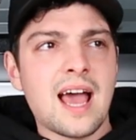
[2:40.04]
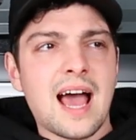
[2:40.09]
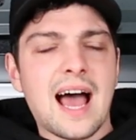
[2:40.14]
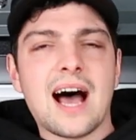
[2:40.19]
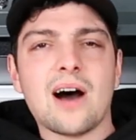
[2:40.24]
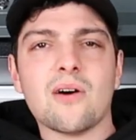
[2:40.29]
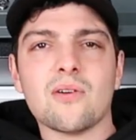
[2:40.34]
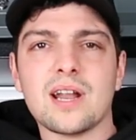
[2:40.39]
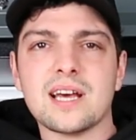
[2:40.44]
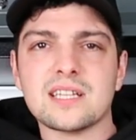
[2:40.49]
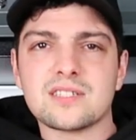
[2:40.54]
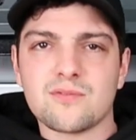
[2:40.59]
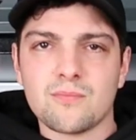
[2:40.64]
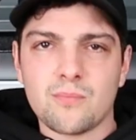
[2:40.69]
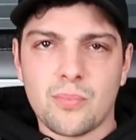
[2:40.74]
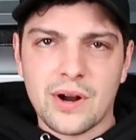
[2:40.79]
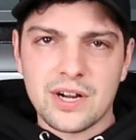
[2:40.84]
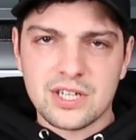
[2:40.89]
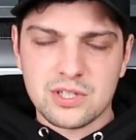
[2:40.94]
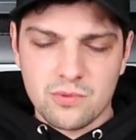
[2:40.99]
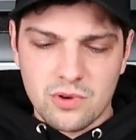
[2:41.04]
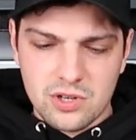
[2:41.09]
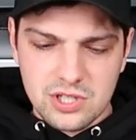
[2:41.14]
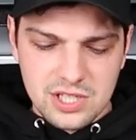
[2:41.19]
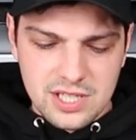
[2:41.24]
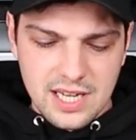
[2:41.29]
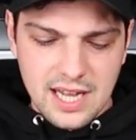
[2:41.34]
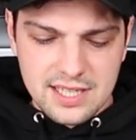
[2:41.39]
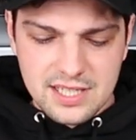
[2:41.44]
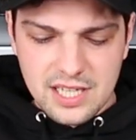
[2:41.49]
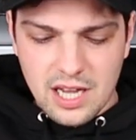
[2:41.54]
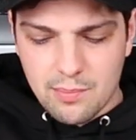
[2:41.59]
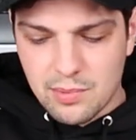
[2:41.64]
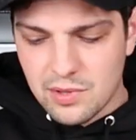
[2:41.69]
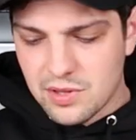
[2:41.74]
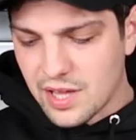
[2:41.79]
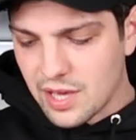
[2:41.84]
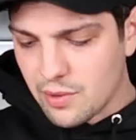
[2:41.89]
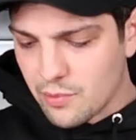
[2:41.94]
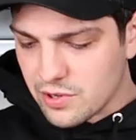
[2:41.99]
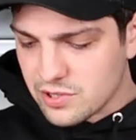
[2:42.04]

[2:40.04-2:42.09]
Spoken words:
outlets from pressure washers and that type of thing,